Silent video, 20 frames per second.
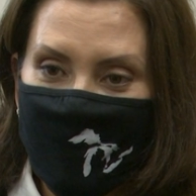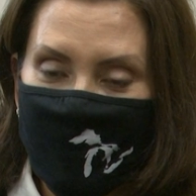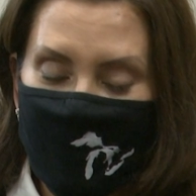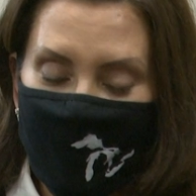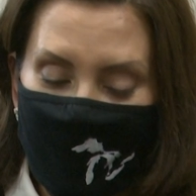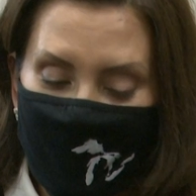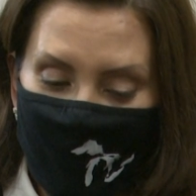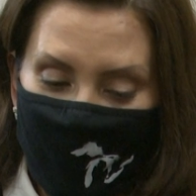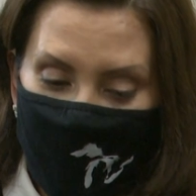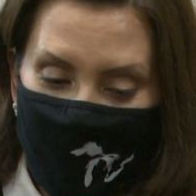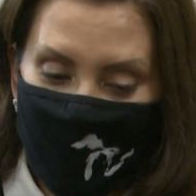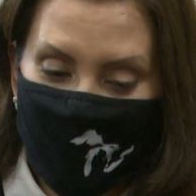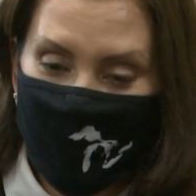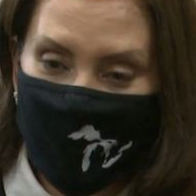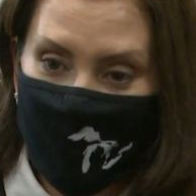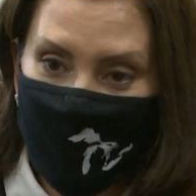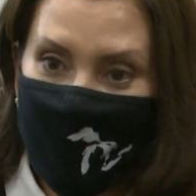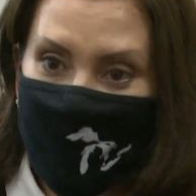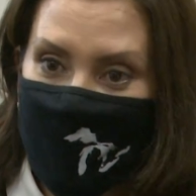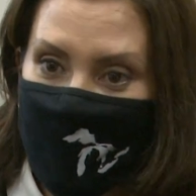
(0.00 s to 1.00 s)
I
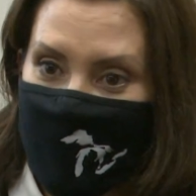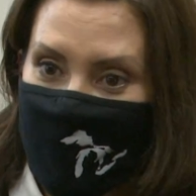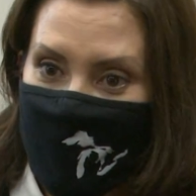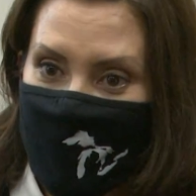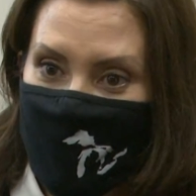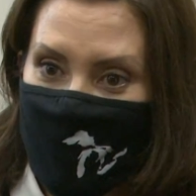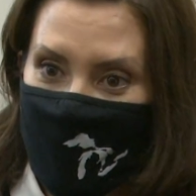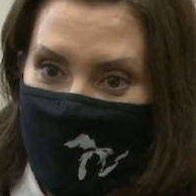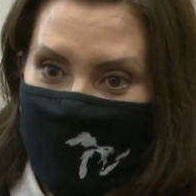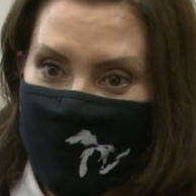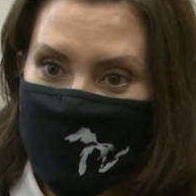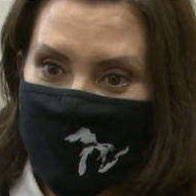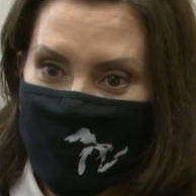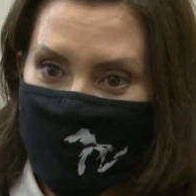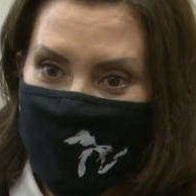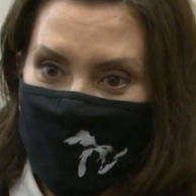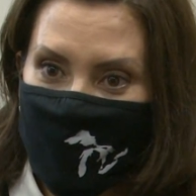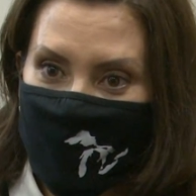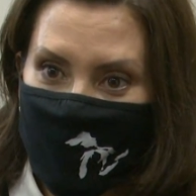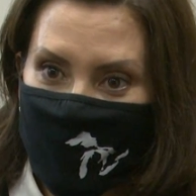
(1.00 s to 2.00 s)
believe, going to
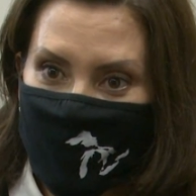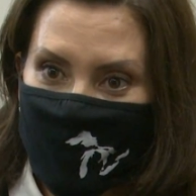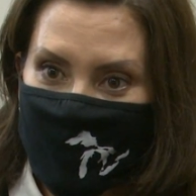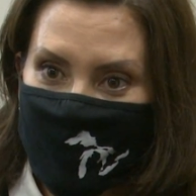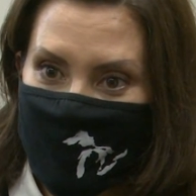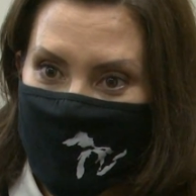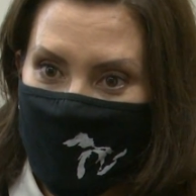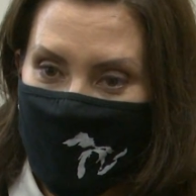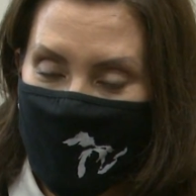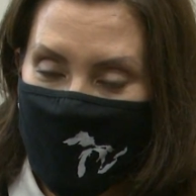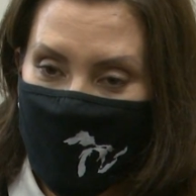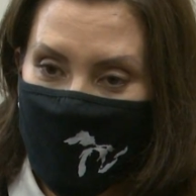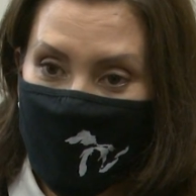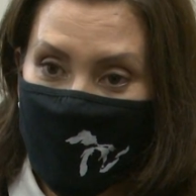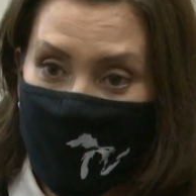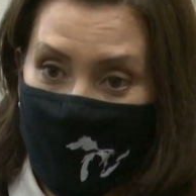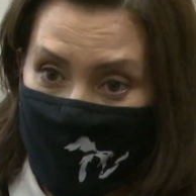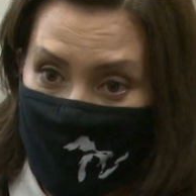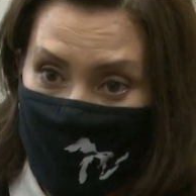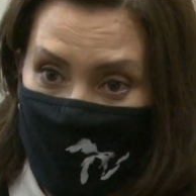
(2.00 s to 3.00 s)
produce a
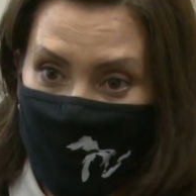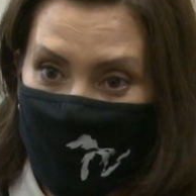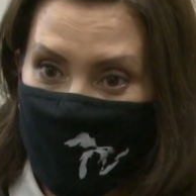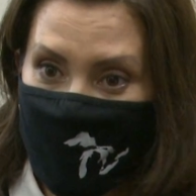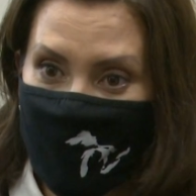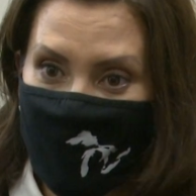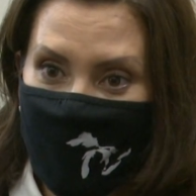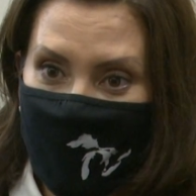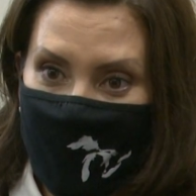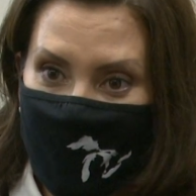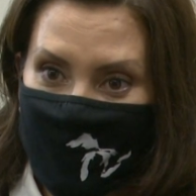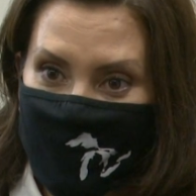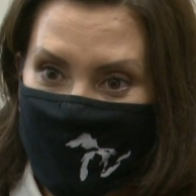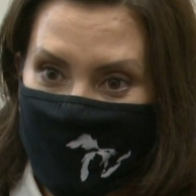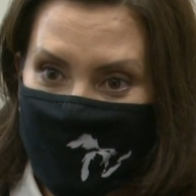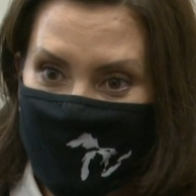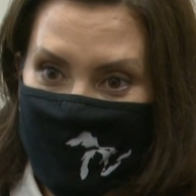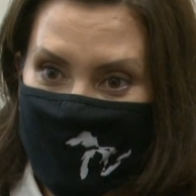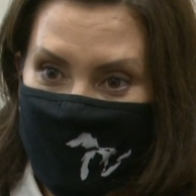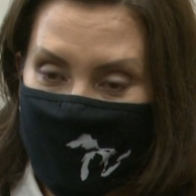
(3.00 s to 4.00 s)
number of
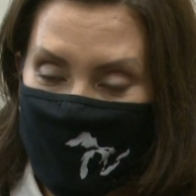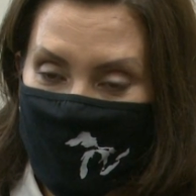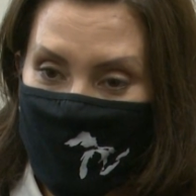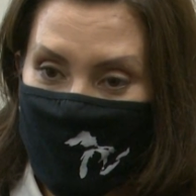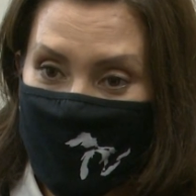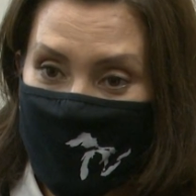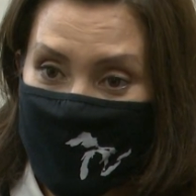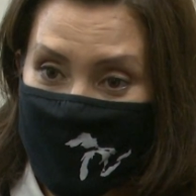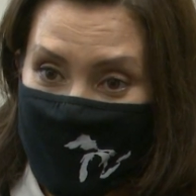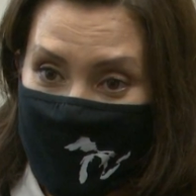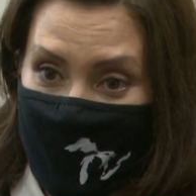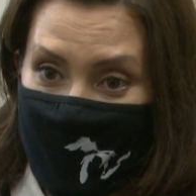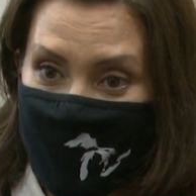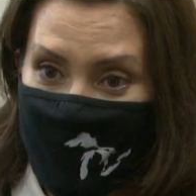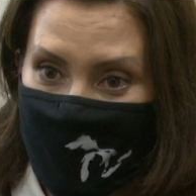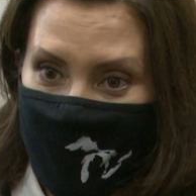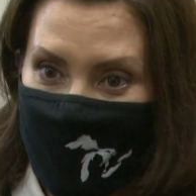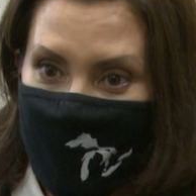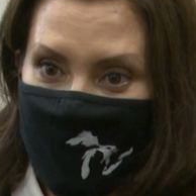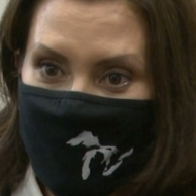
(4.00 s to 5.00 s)
vaccines that will be
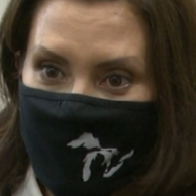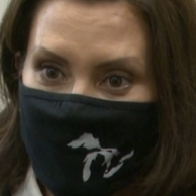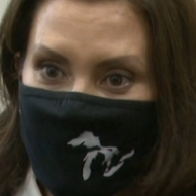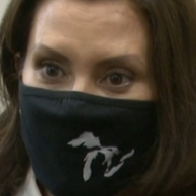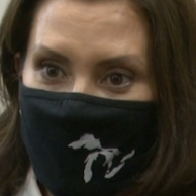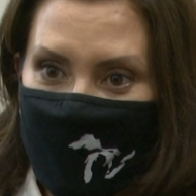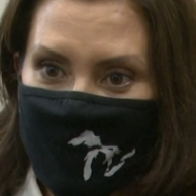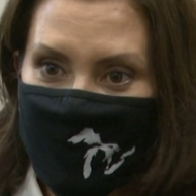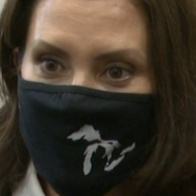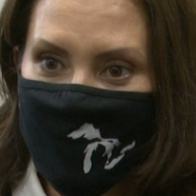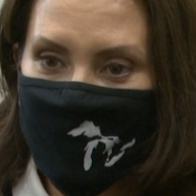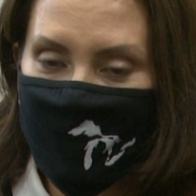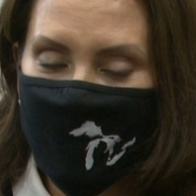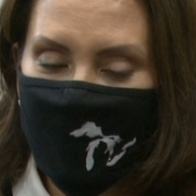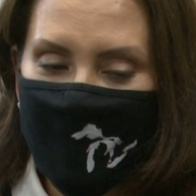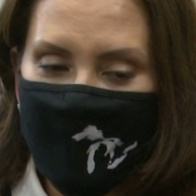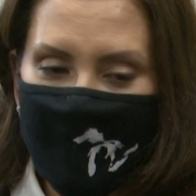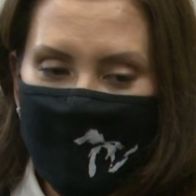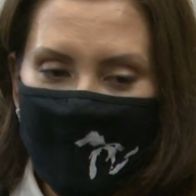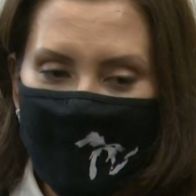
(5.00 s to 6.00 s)
safe and effective.
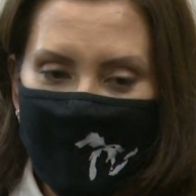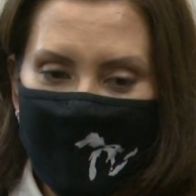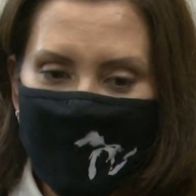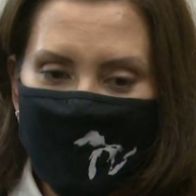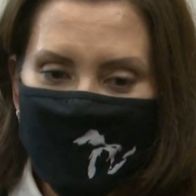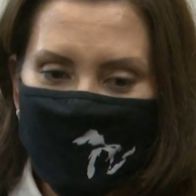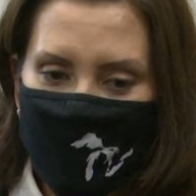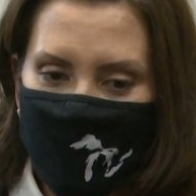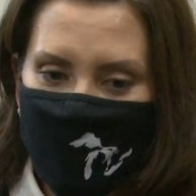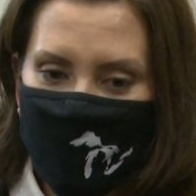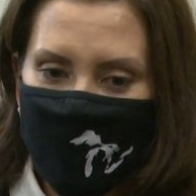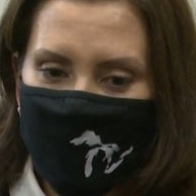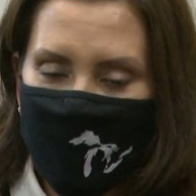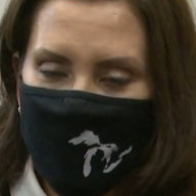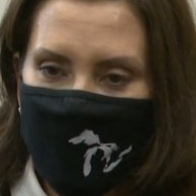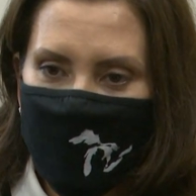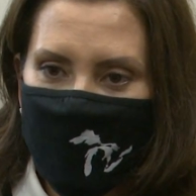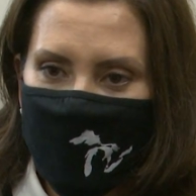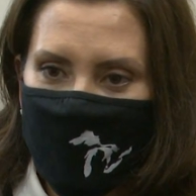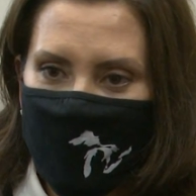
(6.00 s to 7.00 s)

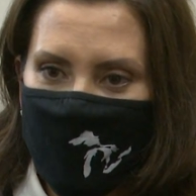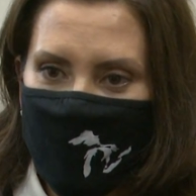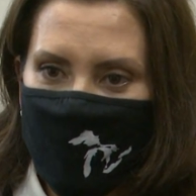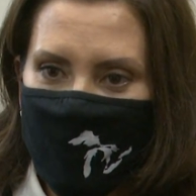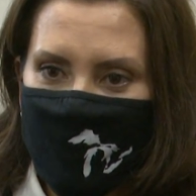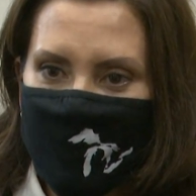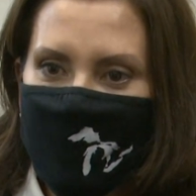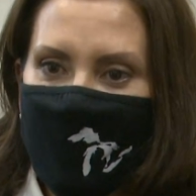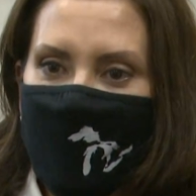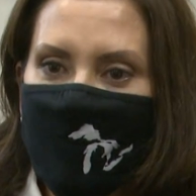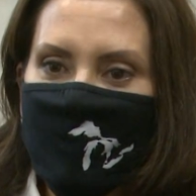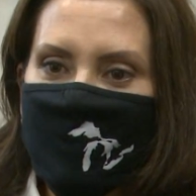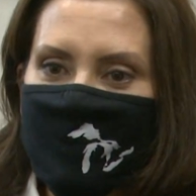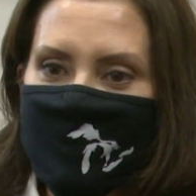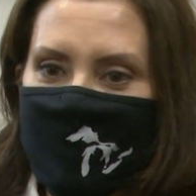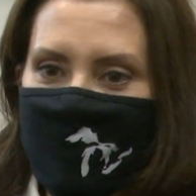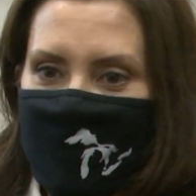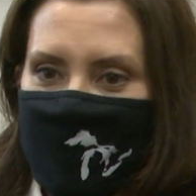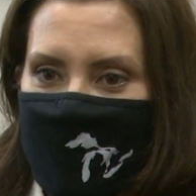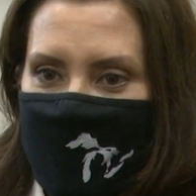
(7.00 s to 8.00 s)
Certainly, time
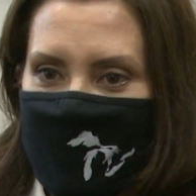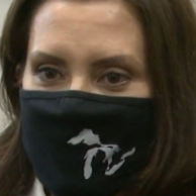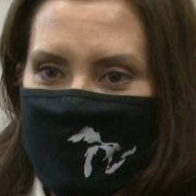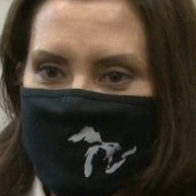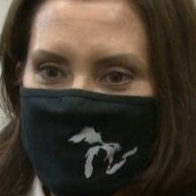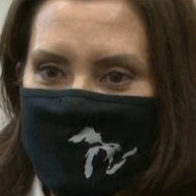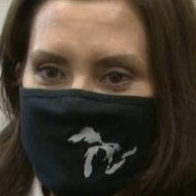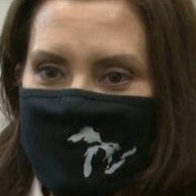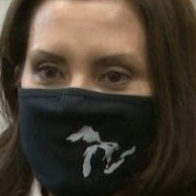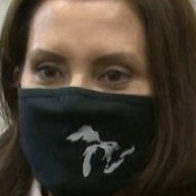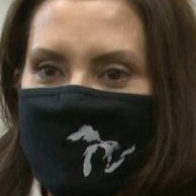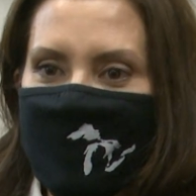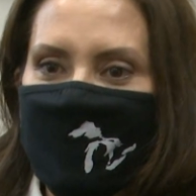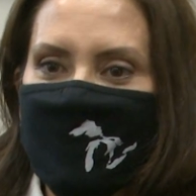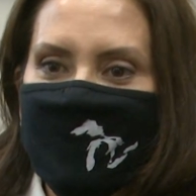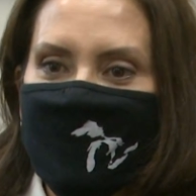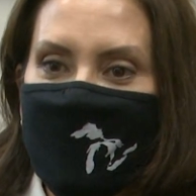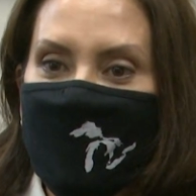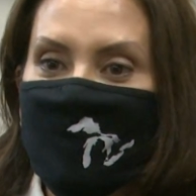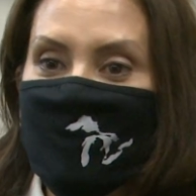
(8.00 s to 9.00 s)
is of the essence,
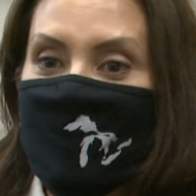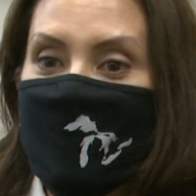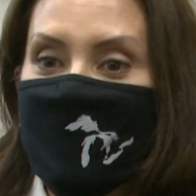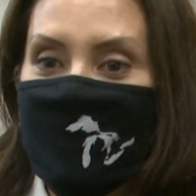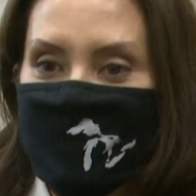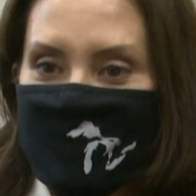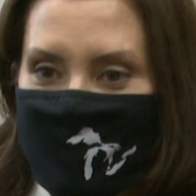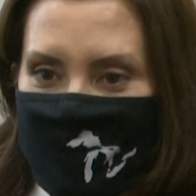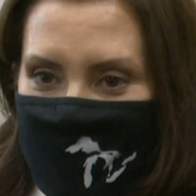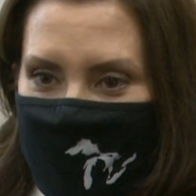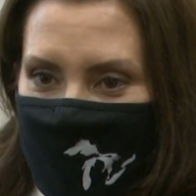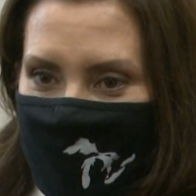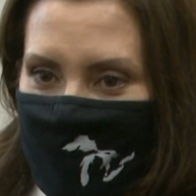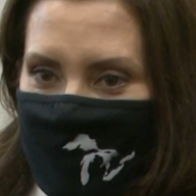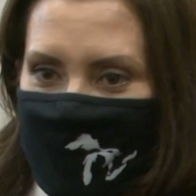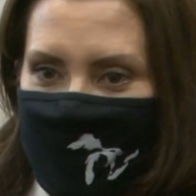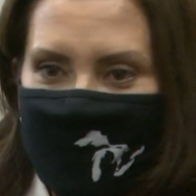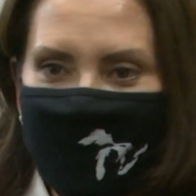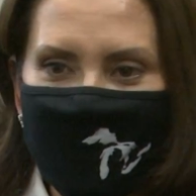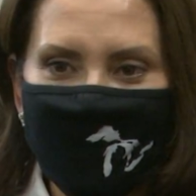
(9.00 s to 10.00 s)
and yet we also know
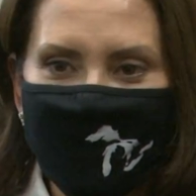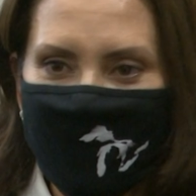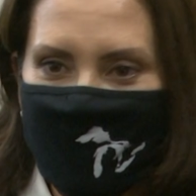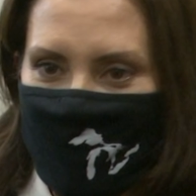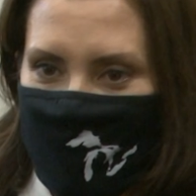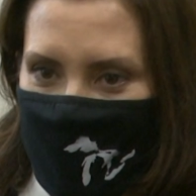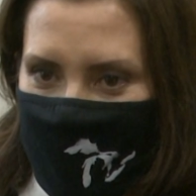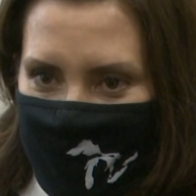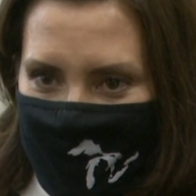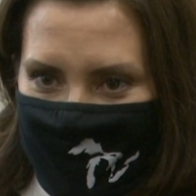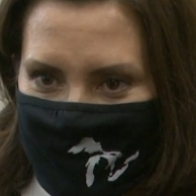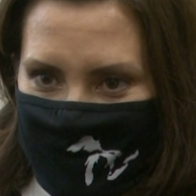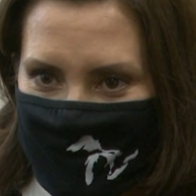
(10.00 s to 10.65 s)
they got to get it right.